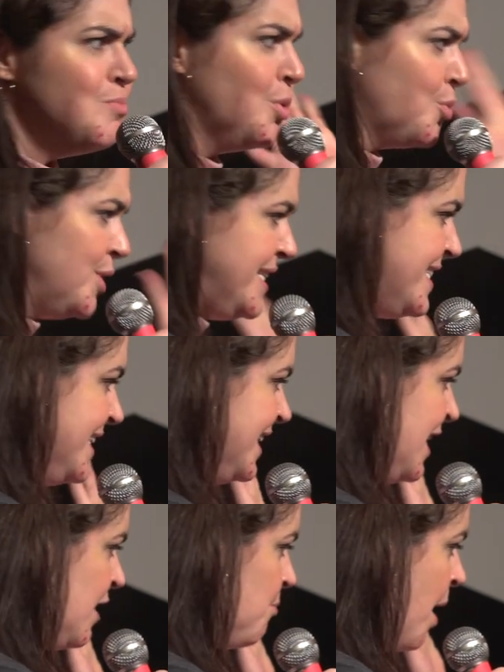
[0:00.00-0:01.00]
But
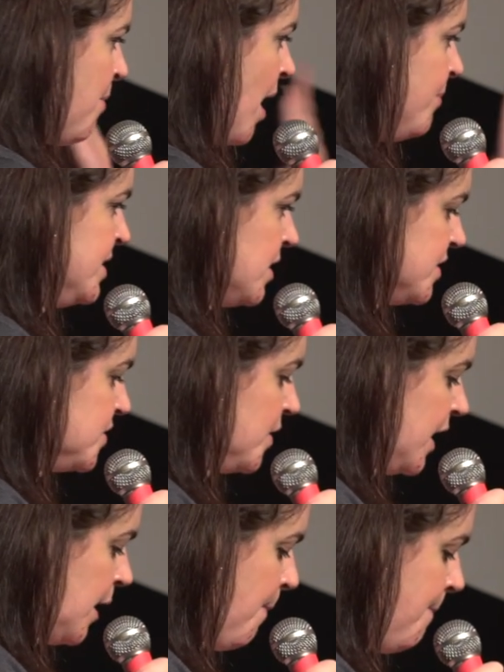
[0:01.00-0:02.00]
recently, my mom is also
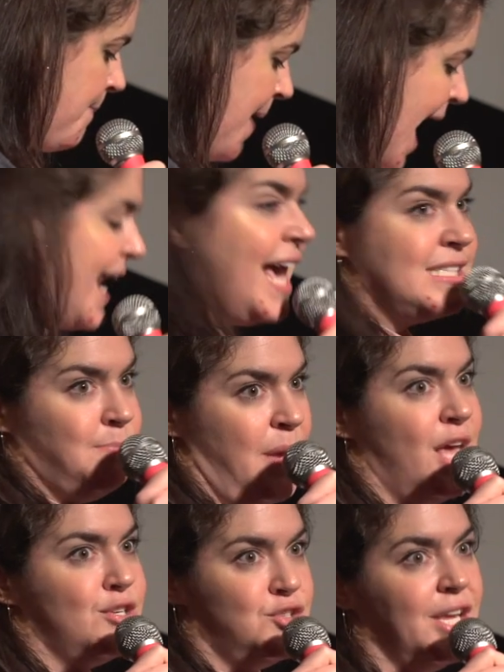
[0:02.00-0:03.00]
like a badass
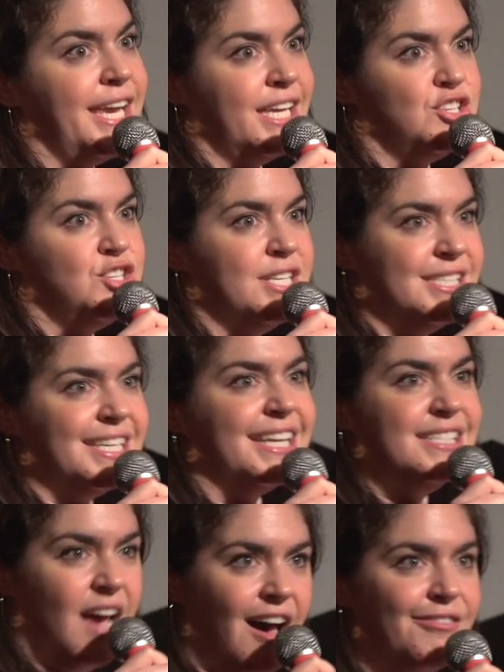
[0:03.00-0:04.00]
bitch. Like she's
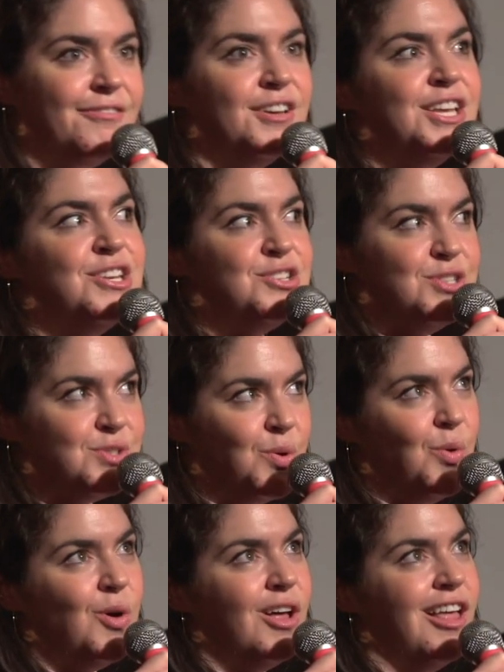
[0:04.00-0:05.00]
like tough, she's
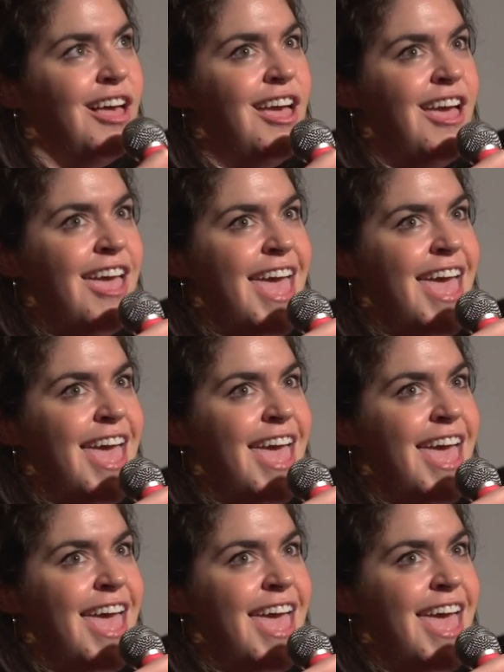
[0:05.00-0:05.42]
cool.